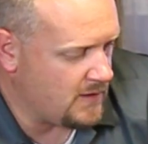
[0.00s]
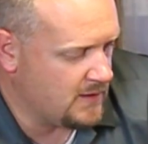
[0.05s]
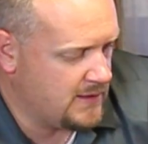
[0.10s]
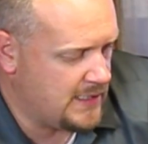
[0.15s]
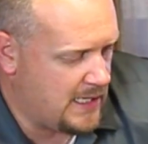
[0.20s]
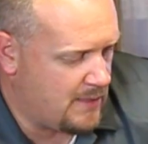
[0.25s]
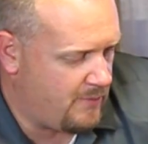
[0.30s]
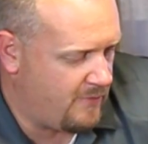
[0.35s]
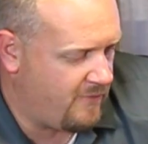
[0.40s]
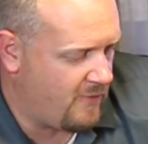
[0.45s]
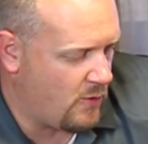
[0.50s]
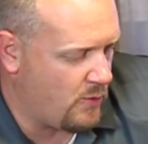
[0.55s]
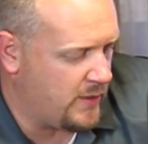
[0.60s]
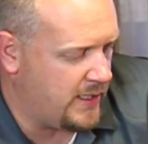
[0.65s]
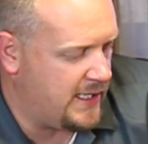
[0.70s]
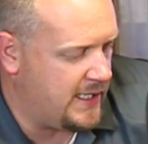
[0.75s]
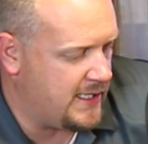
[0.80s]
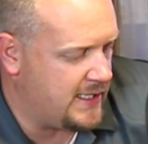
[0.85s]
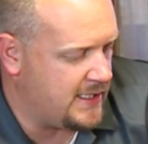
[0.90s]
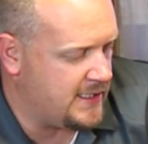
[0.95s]
Now before
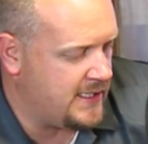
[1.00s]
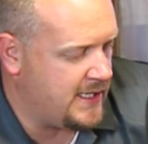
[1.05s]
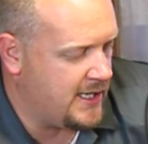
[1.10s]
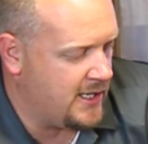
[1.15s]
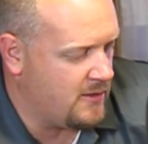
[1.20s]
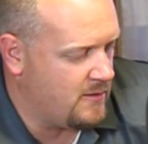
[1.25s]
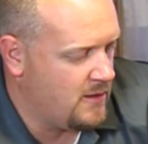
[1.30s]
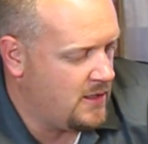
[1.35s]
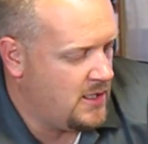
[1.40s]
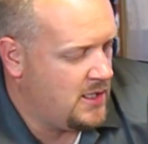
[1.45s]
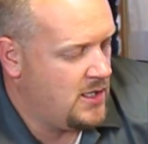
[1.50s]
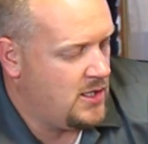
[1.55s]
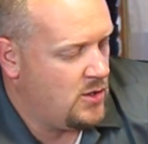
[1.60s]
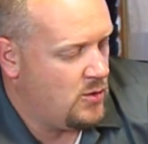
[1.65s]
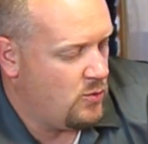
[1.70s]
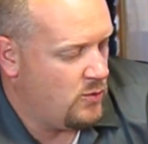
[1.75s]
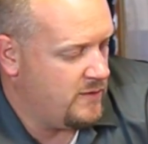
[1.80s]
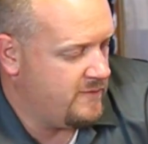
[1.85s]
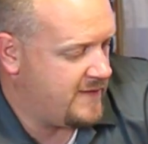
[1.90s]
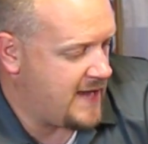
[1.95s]
we get in here,
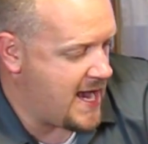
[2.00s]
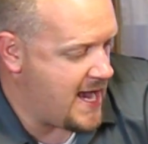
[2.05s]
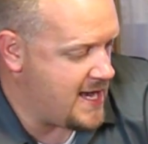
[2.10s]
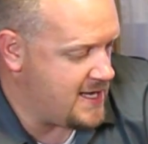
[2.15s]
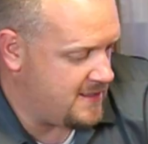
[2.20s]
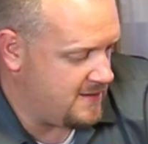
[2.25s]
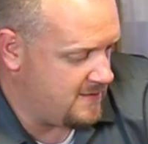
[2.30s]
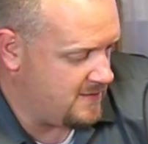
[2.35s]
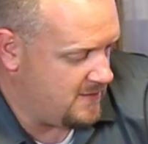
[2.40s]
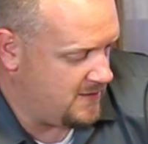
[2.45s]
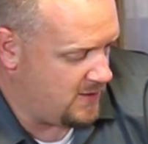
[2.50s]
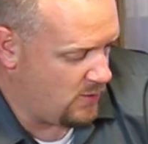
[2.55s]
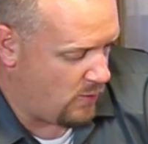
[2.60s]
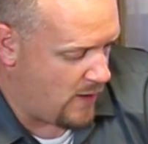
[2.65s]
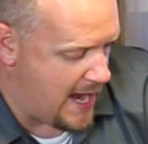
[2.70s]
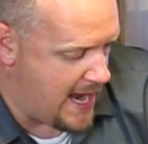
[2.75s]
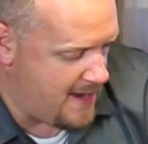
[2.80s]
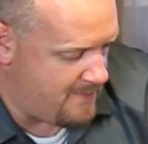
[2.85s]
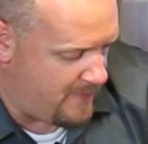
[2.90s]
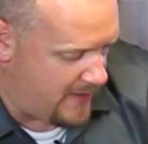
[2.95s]
we've got the
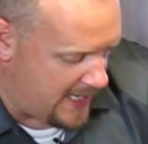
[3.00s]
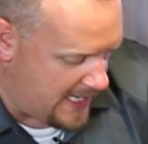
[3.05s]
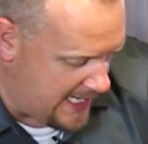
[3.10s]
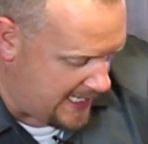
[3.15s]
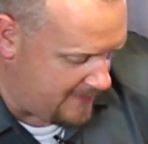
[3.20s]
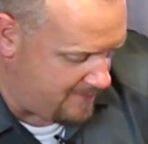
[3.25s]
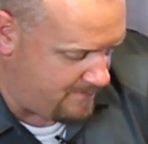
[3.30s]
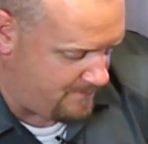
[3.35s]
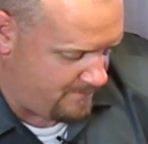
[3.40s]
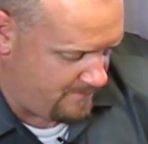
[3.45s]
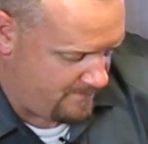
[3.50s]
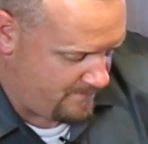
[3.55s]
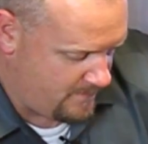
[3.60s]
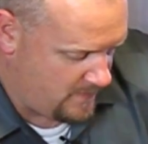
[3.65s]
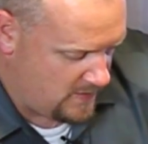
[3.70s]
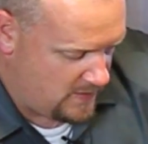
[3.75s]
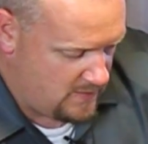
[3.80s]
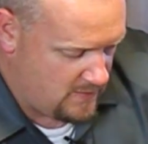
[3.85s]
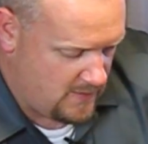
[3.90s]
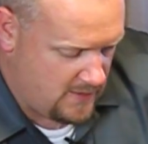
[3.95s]
Y pipe,
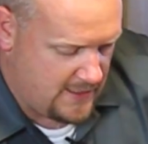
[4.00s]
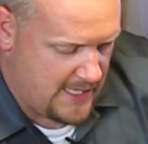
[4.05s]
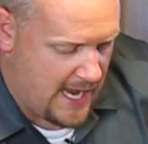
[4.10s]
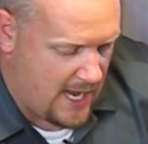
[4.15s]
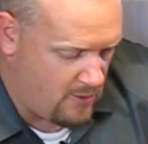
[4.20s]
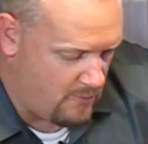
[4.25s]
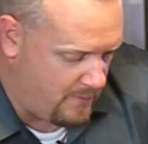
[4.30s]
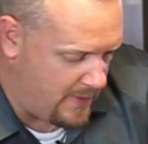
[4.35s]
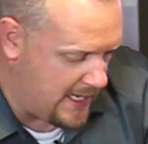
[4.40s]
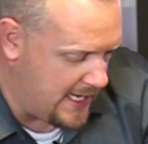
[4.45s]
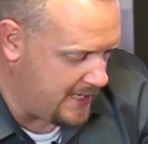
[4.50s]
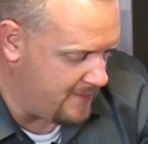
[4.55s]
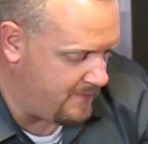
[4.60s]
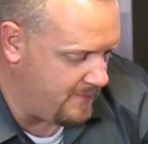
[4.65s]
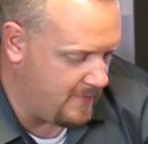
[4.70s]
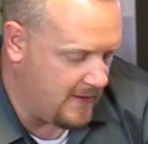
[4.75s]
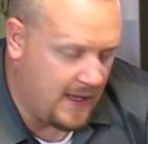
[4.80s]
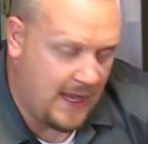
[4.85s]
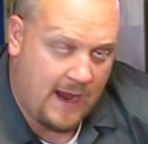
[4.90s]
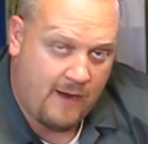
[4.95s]
the down pipe,
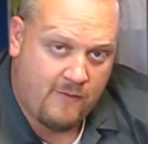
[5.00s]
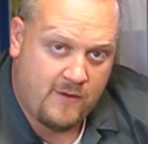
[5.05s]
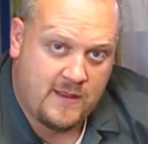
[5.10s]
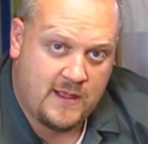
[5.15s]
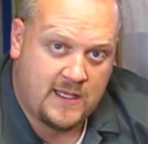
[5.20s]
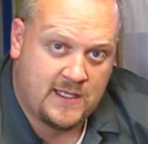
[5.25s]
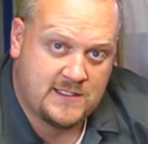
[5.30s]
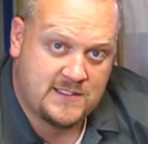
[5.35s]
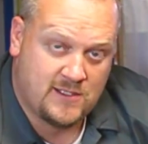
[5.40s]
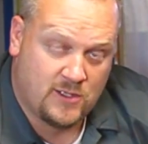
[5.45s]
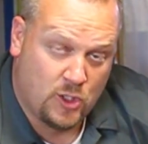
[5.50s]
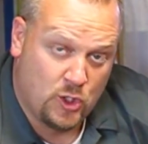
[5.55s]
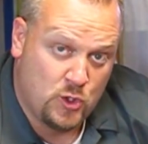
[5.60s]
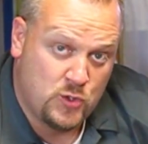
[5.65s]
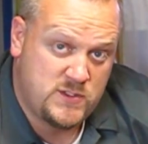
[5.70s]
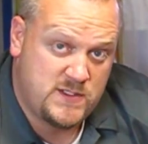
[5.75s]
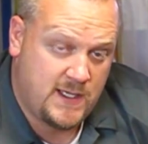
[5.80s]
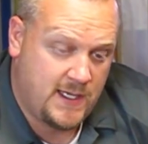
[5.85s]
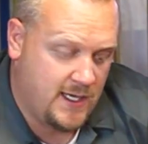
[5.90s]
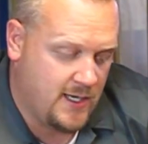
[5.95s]
everything is
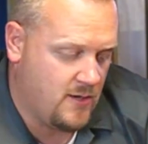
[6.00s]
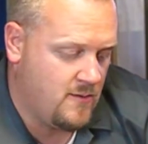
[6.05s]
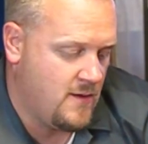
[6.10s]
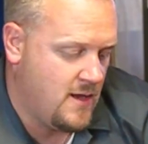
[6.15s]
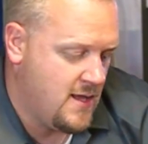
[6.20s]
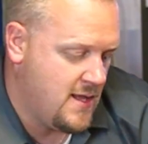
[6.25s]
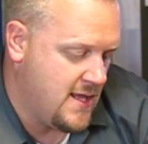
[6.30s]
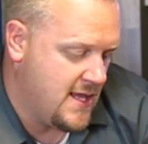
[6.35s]
loose here.